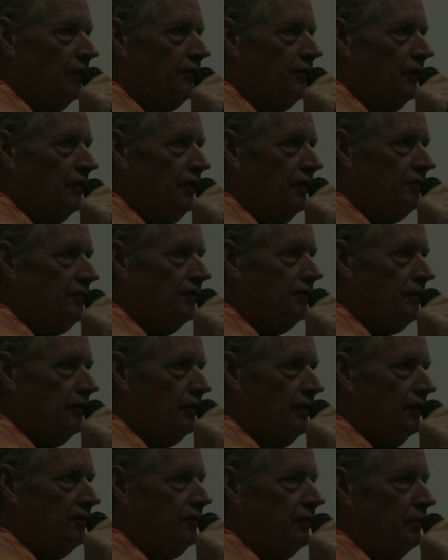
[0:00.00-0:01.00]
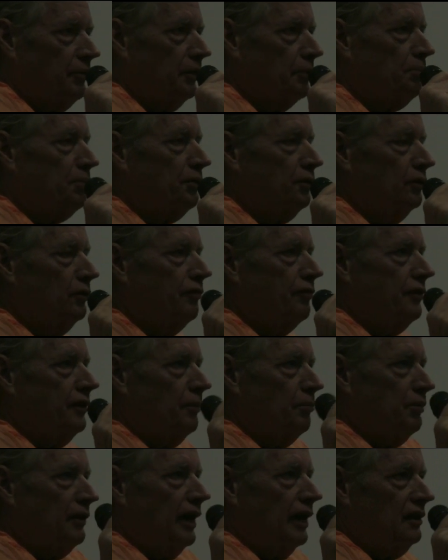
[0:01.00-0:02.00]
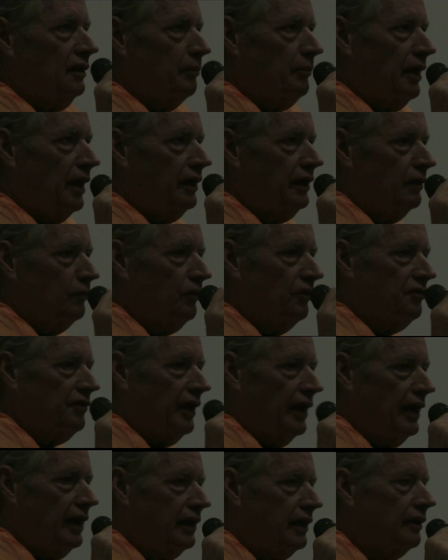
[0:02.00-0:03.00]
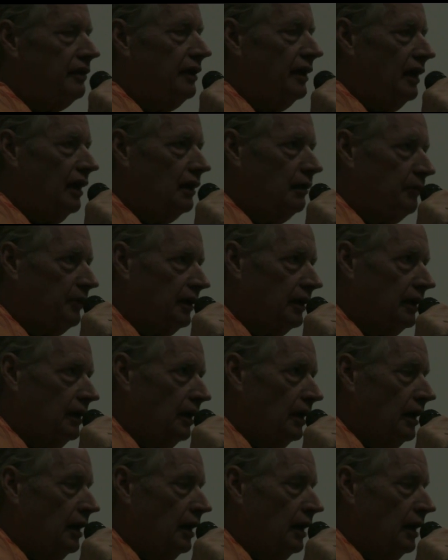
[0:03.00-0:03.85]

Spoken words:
So this will be proof that Bradley Manning was aiding the enemy.